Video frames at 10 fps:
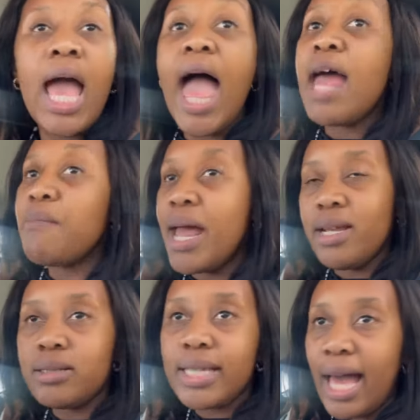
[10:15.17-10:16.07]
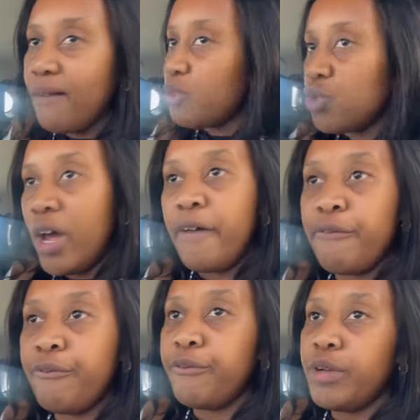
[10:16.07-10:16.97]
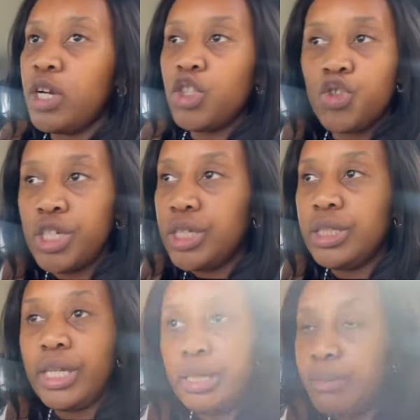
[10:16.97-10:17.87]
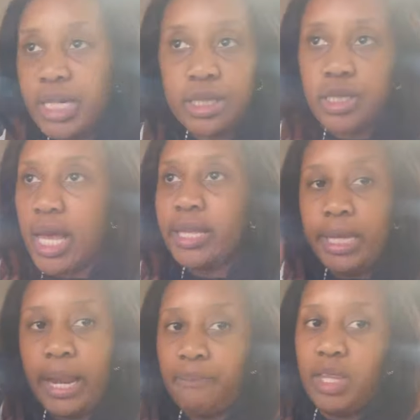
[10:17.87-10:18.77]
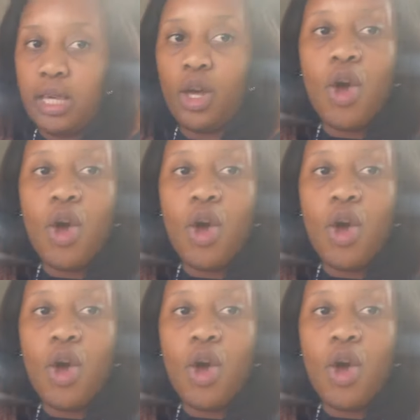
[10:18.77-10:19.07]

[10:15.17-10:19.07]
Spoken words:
and my nail tech, I have to drive literally 3 minutes and then I'm there.